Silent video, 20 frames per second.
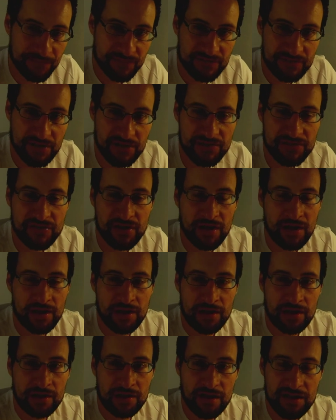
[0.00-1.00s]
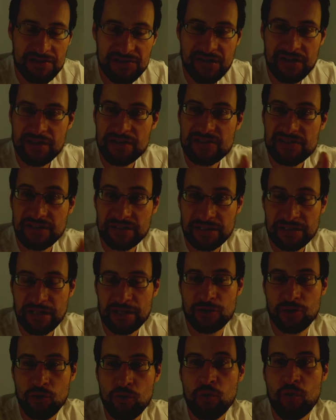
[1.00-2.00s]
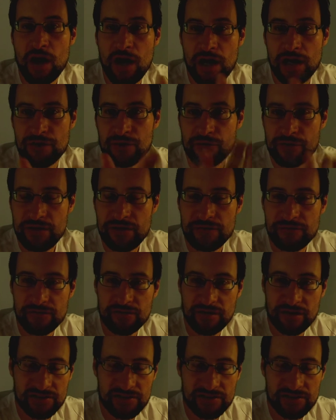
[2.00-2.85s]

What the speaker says: This, and then it started like, who are you even?